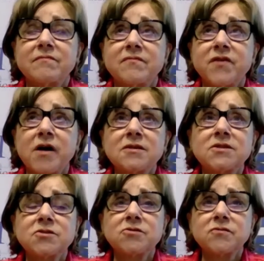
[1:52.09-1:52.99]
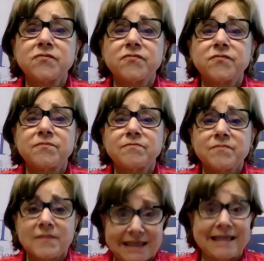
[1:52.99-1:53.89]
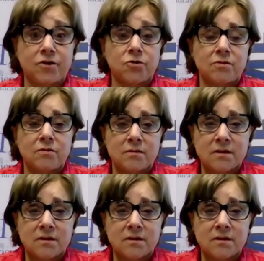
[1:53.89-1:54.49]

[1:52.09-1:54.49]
volatile year,